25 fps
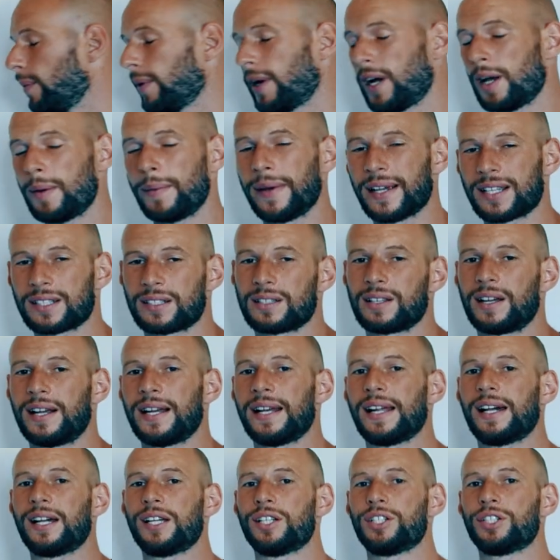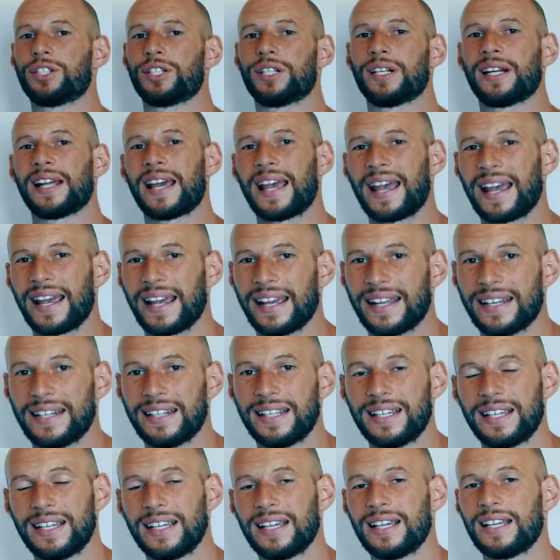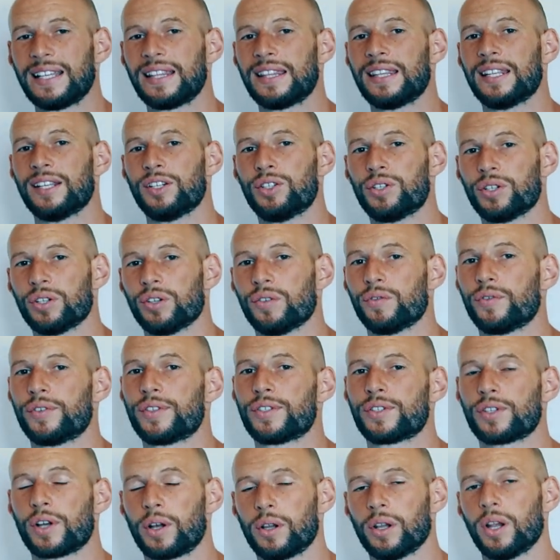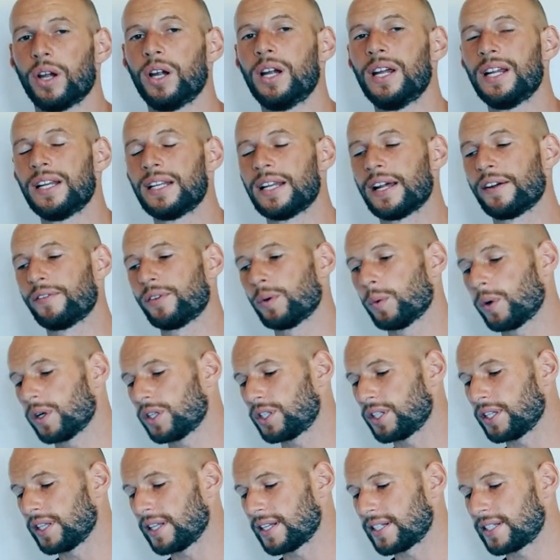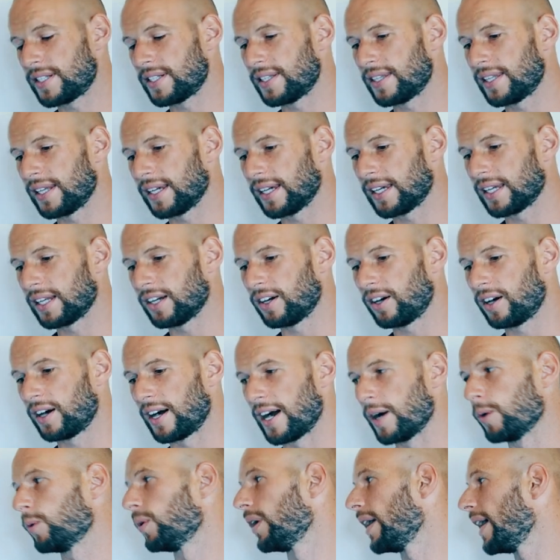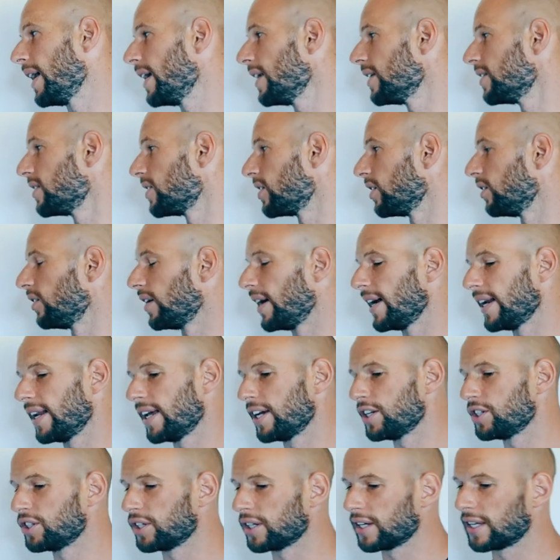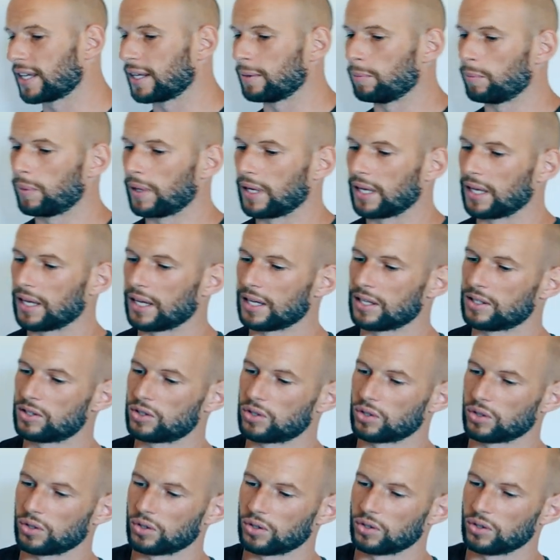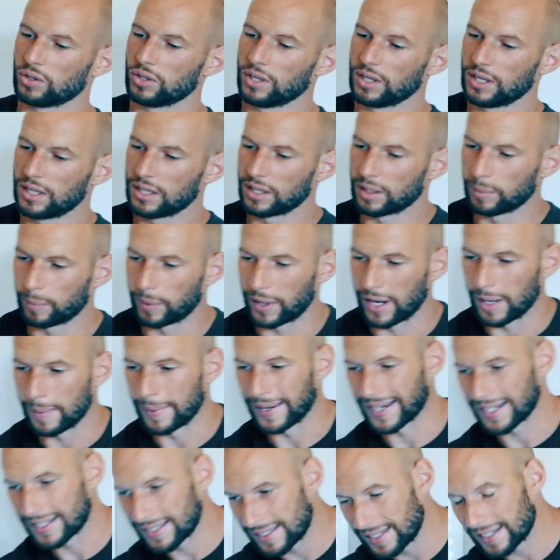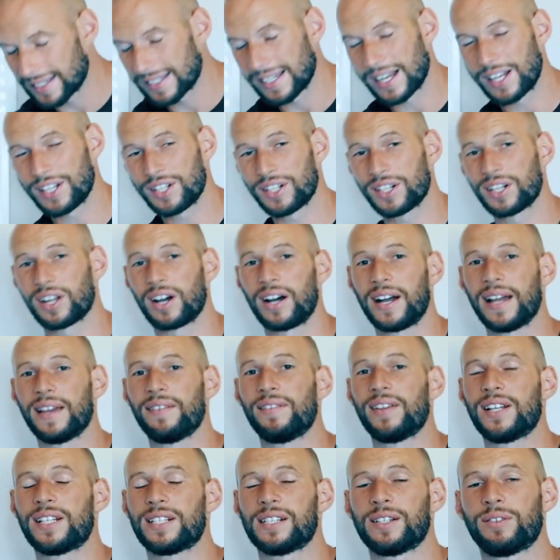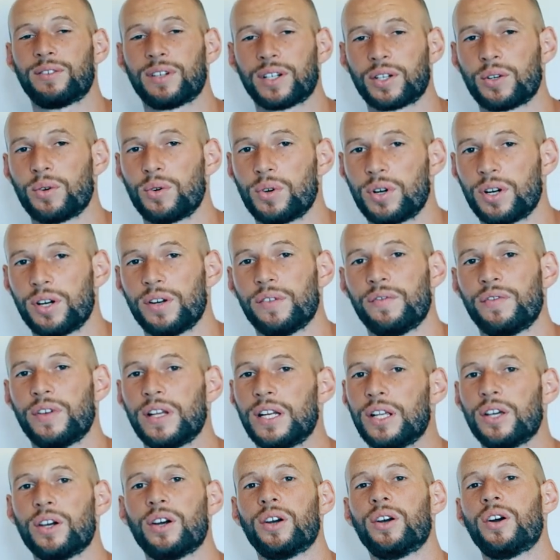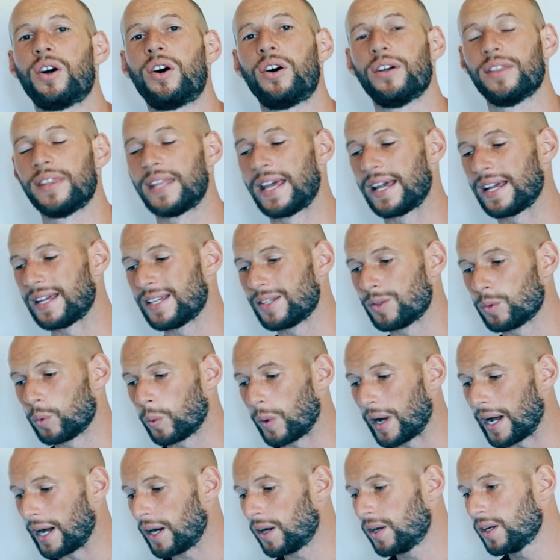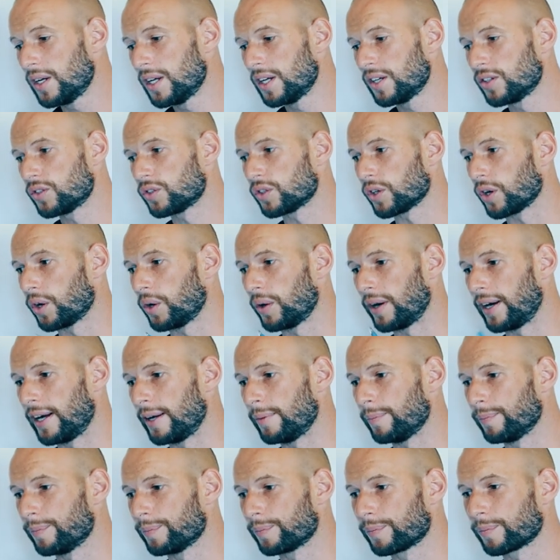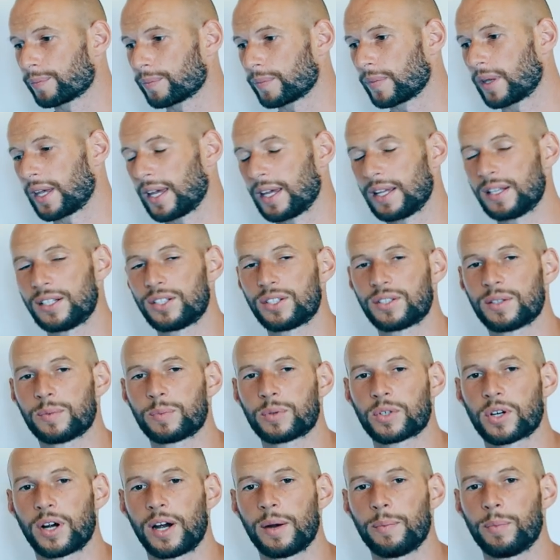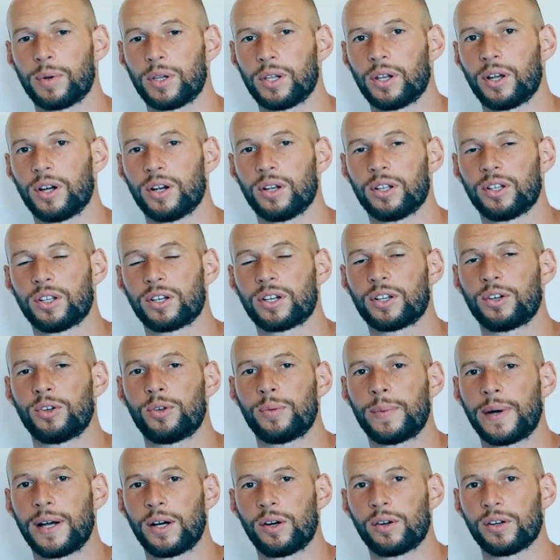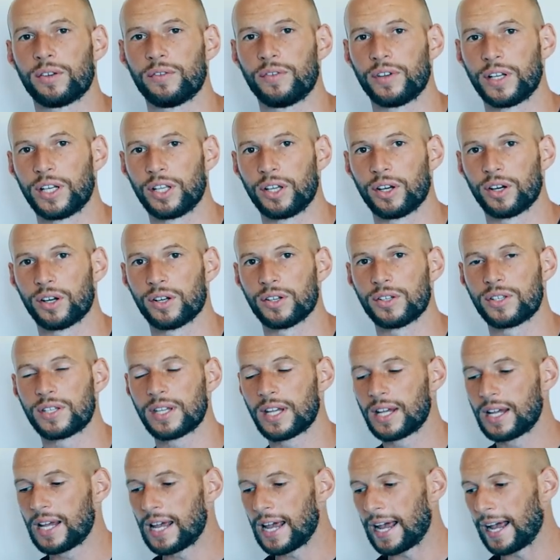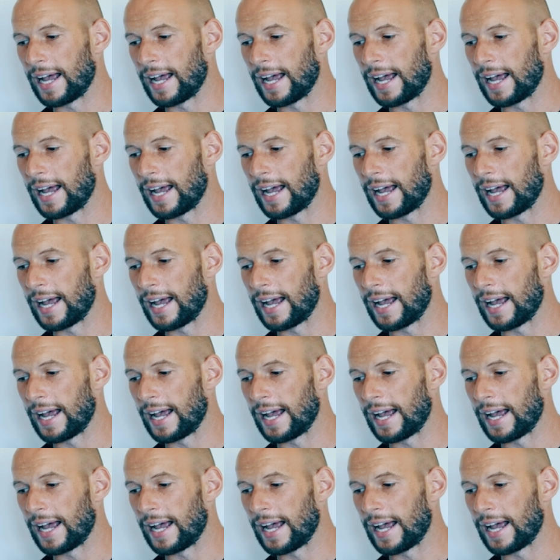the BioMax 900 and the Joovv Solo. Now, if you're watching this and thinking, all right, well, how does the 900 compare to the BioMax 600? I have actually recorded a video on that as well. So hit subscribe below, look at all my older videos,